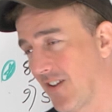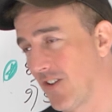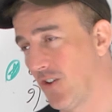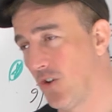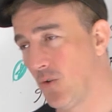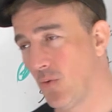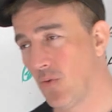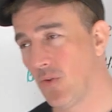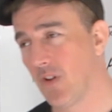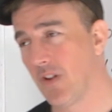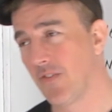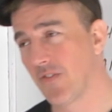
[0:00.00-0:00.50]

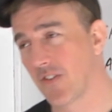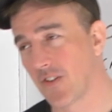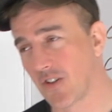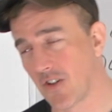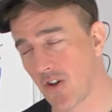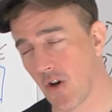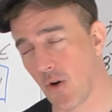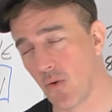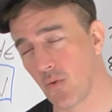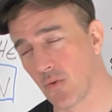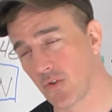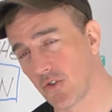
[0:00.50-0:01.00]
you will even
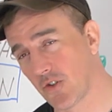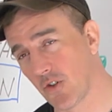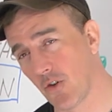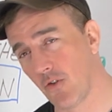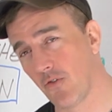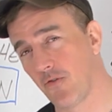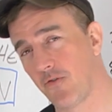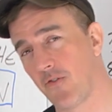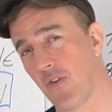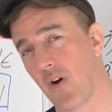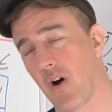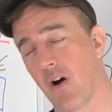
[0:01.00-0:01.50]
go
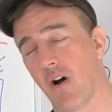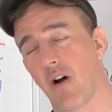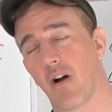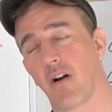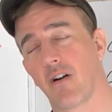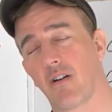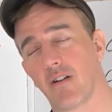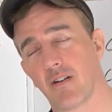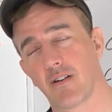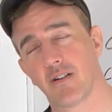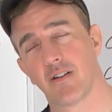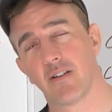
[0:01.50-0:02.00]
so
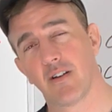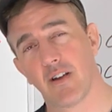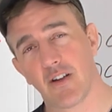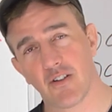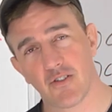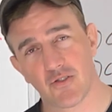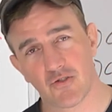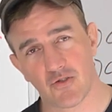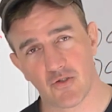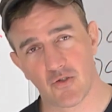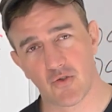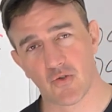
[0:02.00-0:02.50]
far
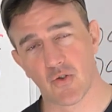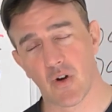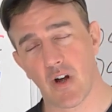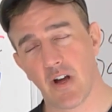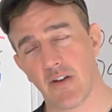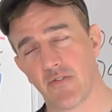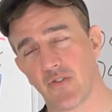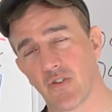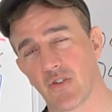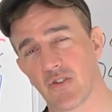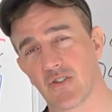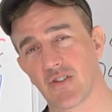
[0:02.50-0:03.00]
as to
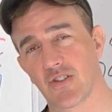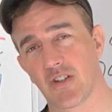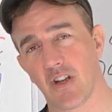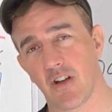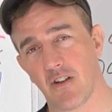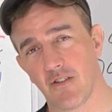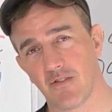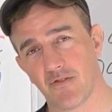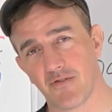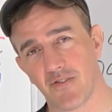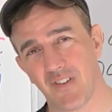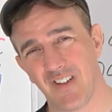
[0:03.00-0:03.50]
drive
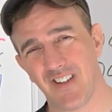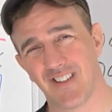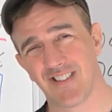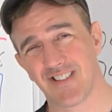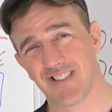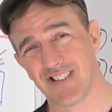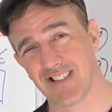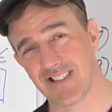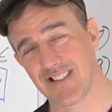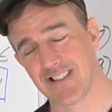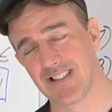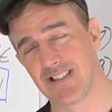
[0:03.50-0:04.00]
yourself
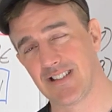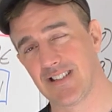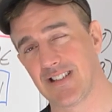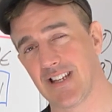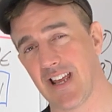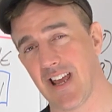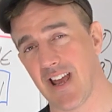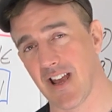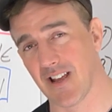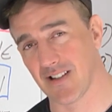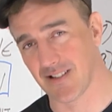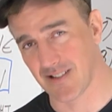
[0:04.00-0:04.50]
into
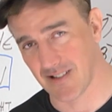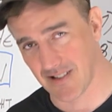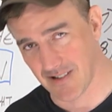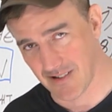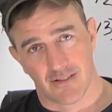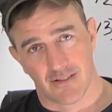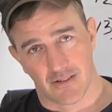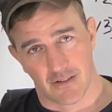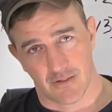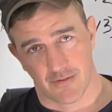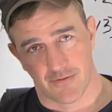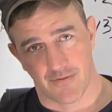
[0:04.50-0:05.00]
debt
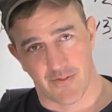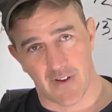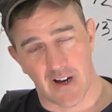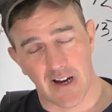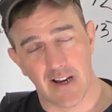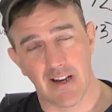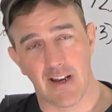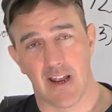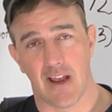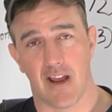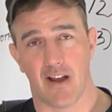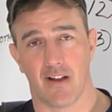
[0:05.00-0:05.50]
to
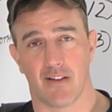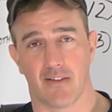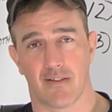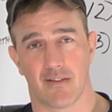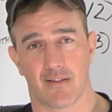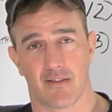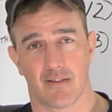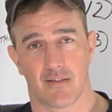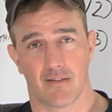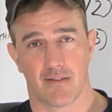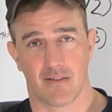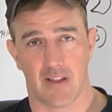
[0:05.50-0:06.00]

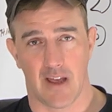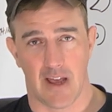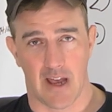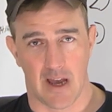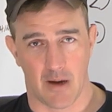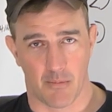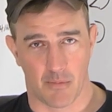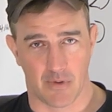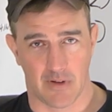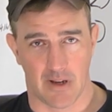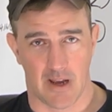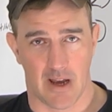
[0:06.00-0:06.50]
finance the
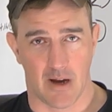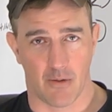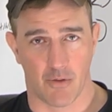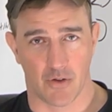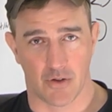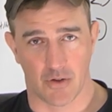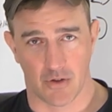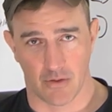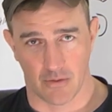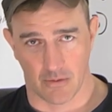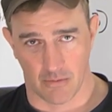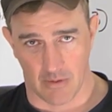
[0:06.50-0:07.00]
habitat
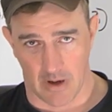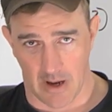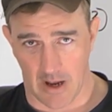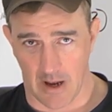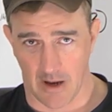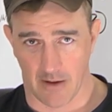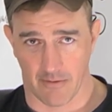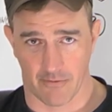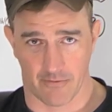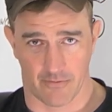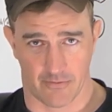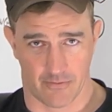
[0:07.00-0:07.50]
which you
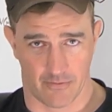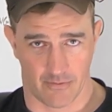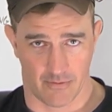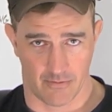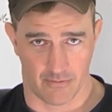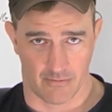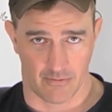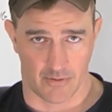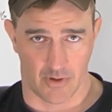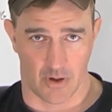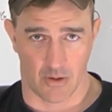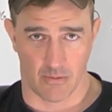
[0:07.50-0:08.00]
have
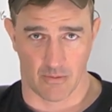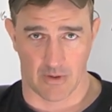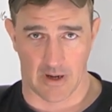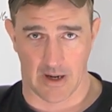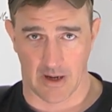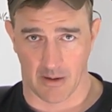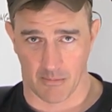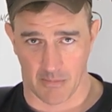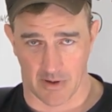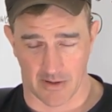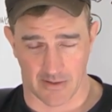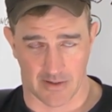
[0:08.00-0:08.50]
no
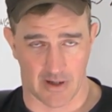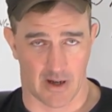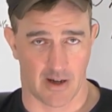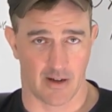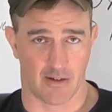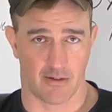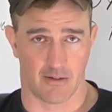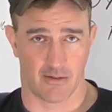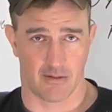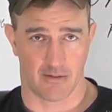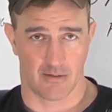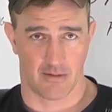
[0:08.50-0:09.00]
name on
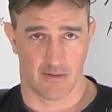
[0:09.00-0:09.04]
title.